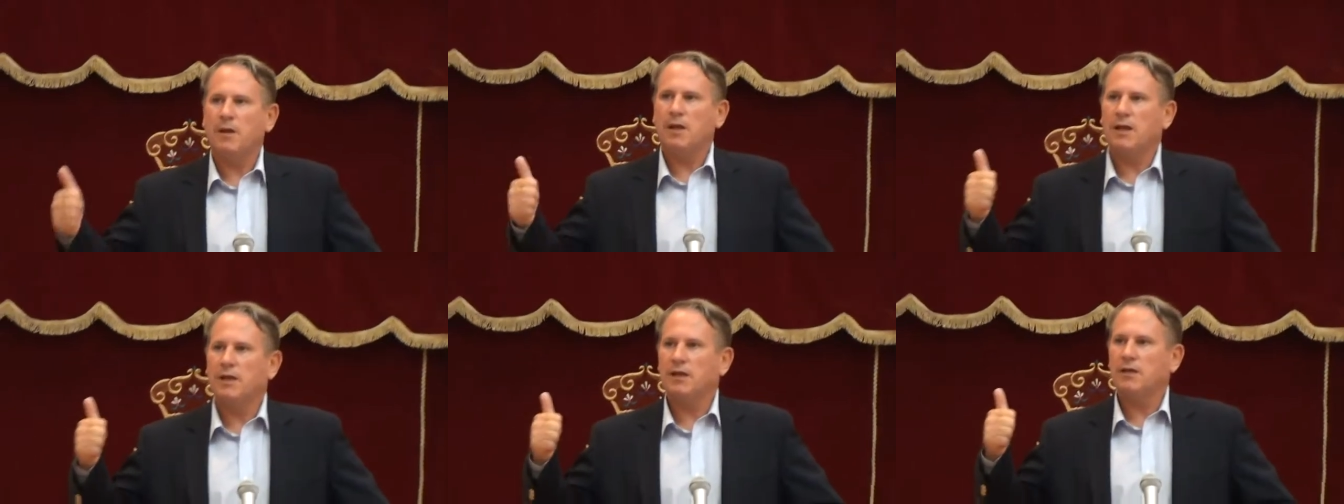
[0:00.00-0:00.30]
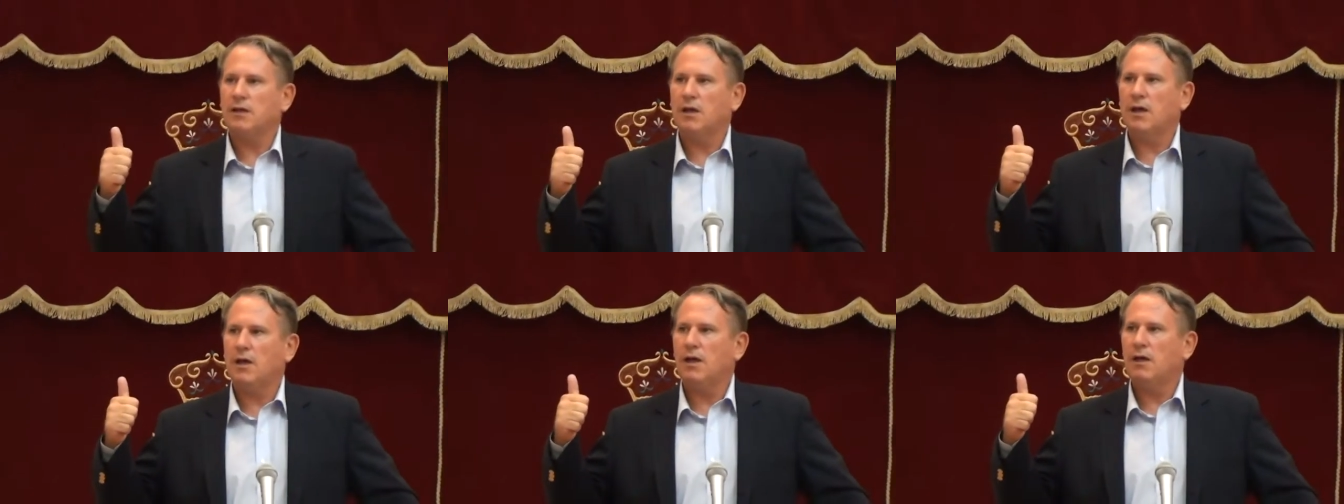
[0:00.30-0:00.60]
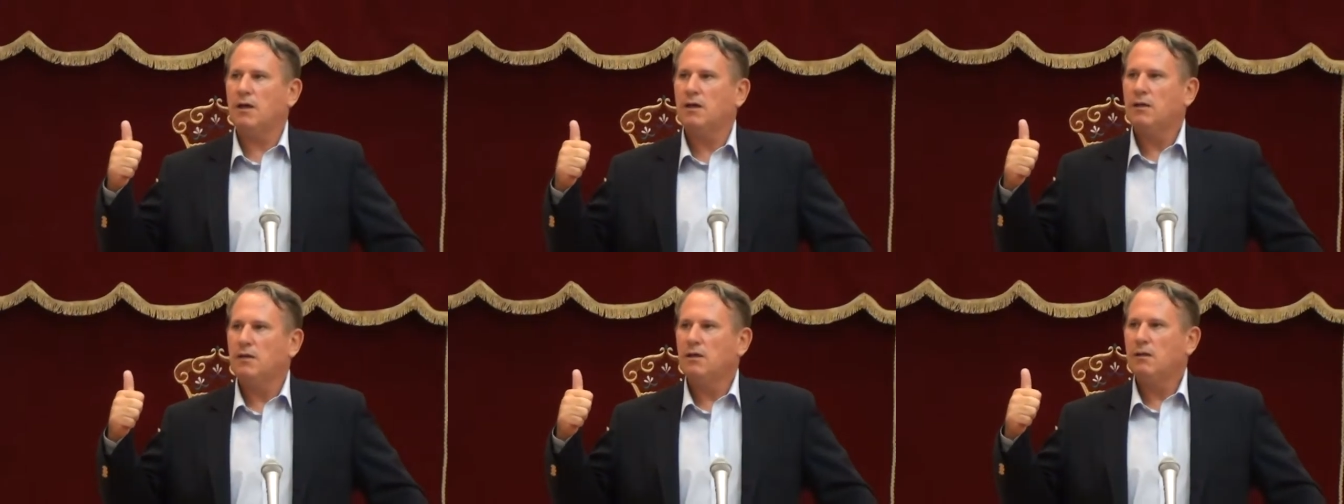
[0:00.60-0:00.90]
like
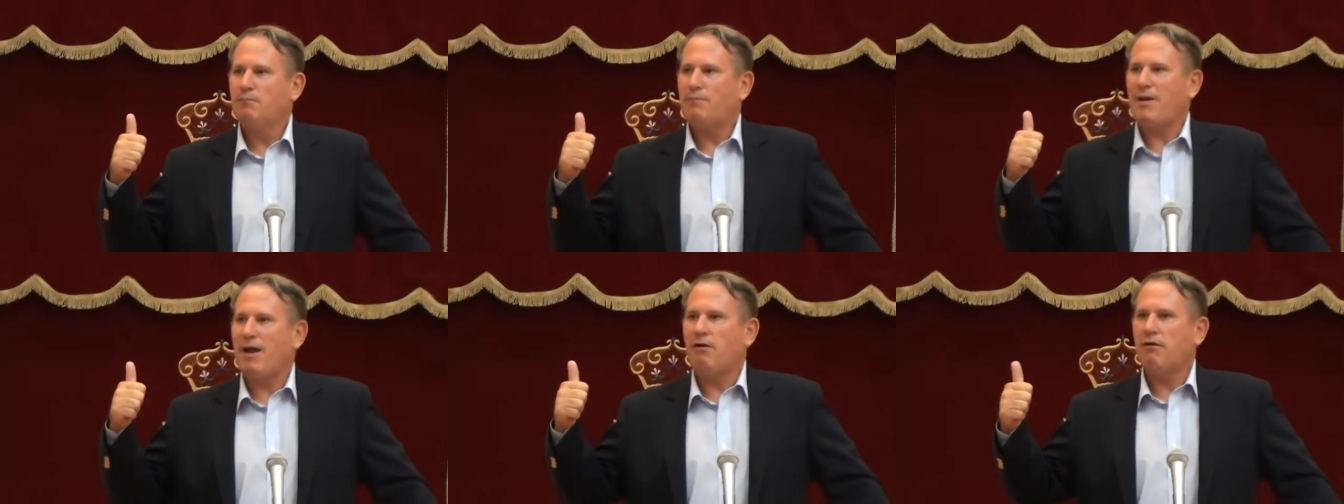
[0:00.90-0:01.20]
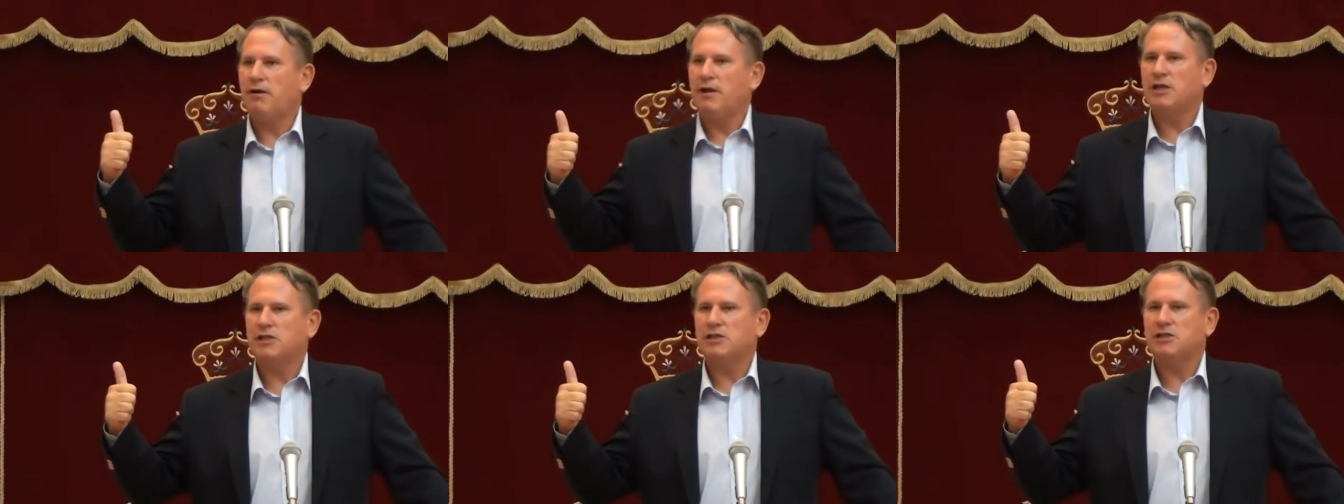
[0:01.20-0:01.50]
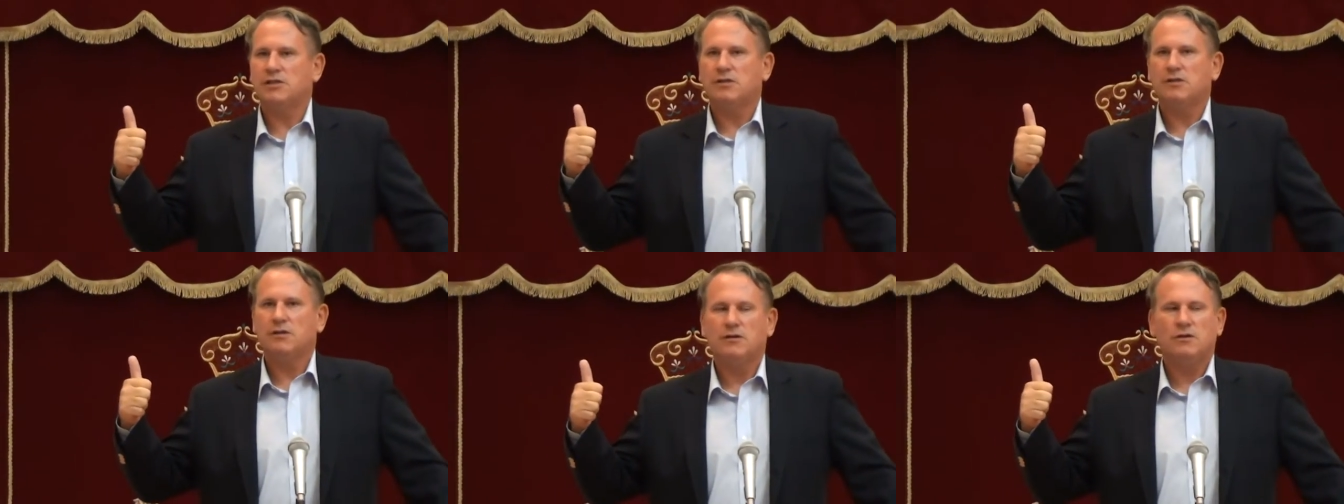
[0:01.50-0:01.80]

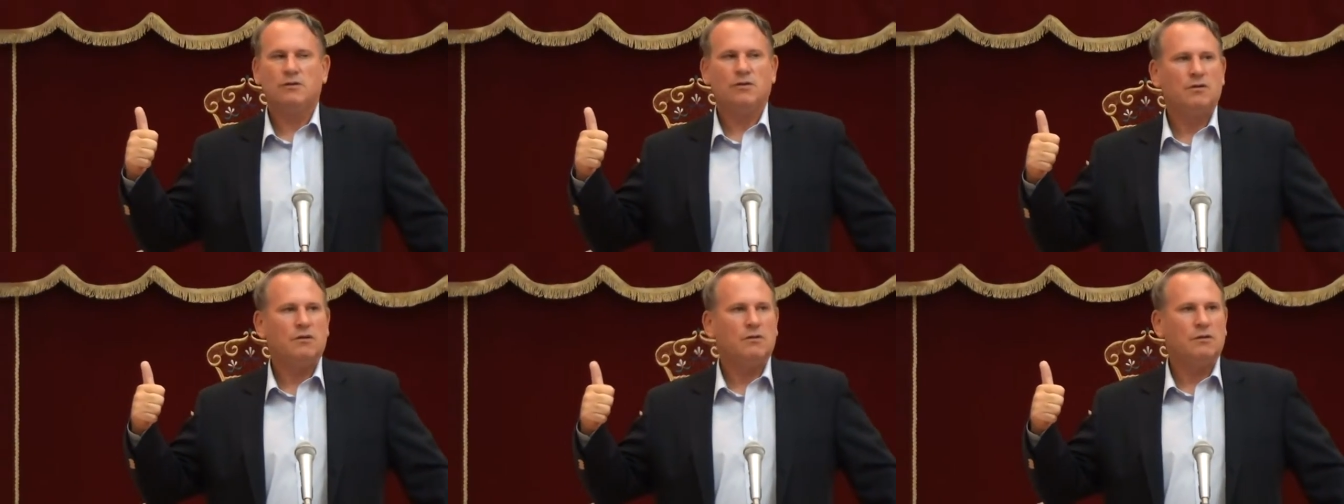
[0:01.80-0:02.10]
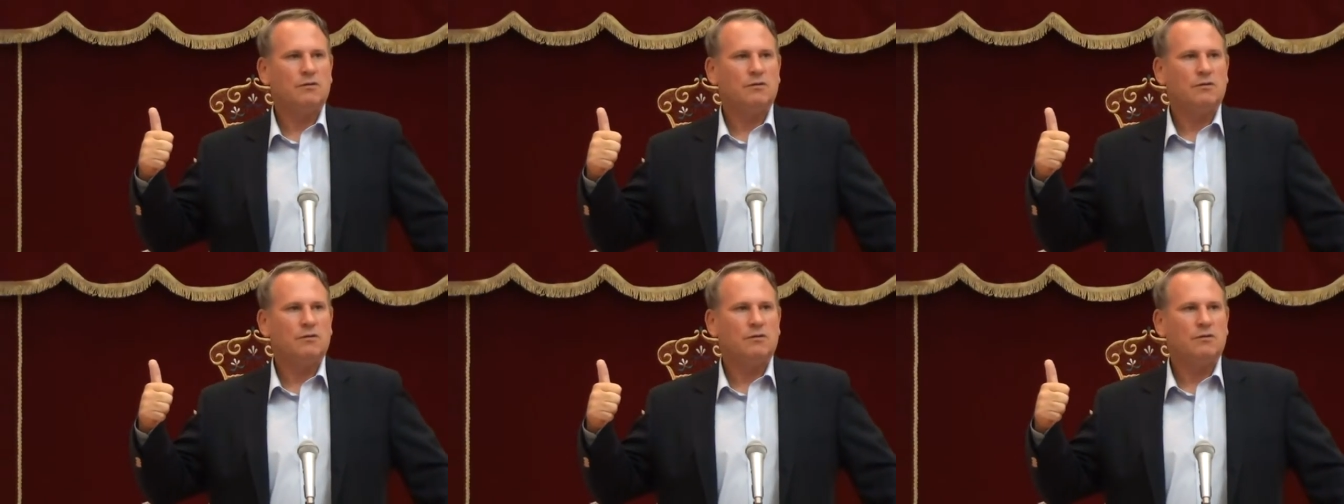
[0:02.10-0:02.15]
Baroness